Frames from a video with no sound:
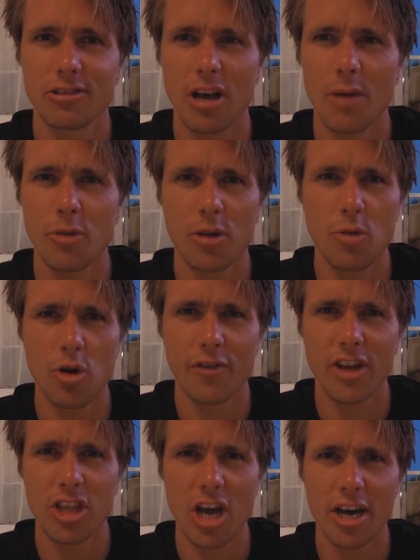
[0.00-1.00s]
So I'm gonna
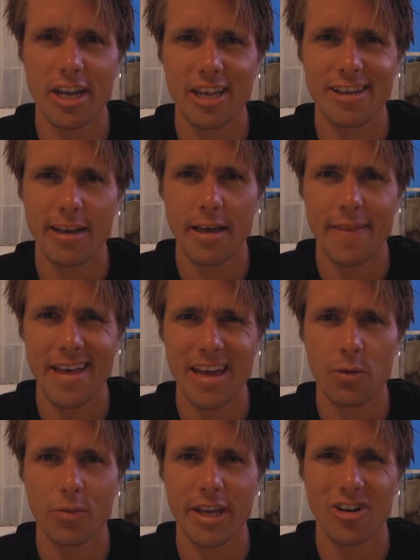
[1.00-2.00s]
motivate Yanni and
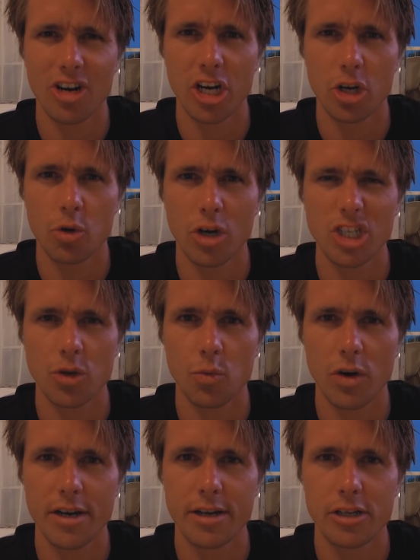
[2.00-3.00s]
then we are gonna crush
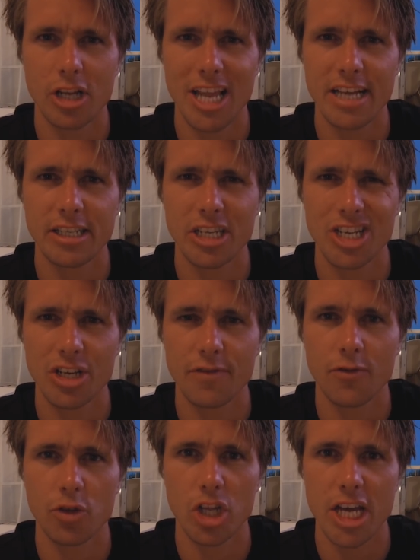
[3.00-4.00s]
one last
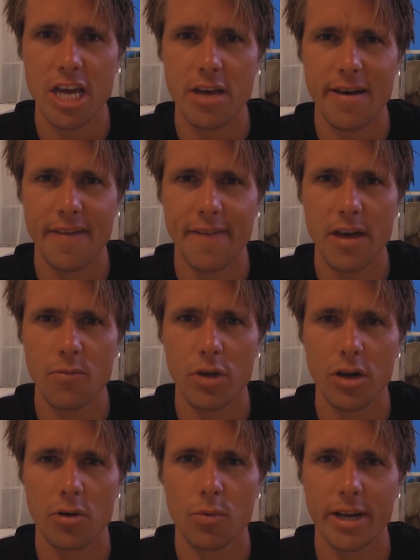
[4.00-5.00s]
session for the day and then
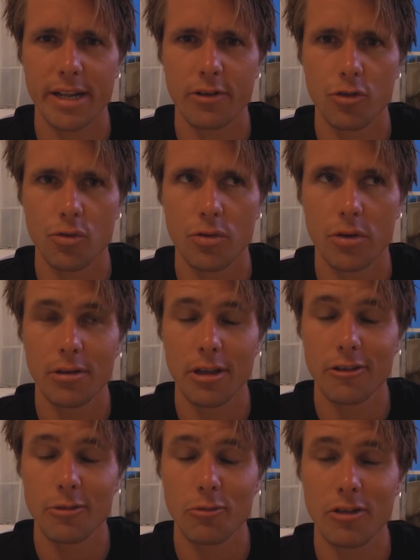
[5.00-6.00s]
we are ready to
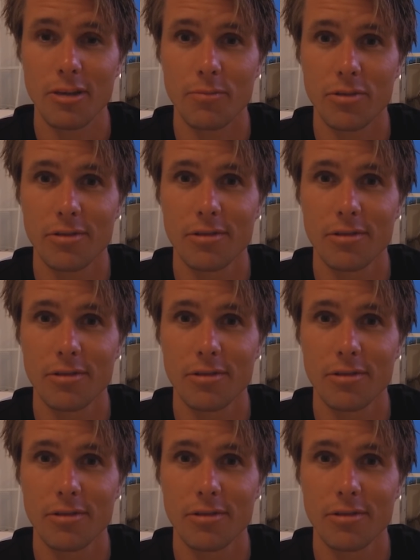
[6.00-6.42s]
get some sleep.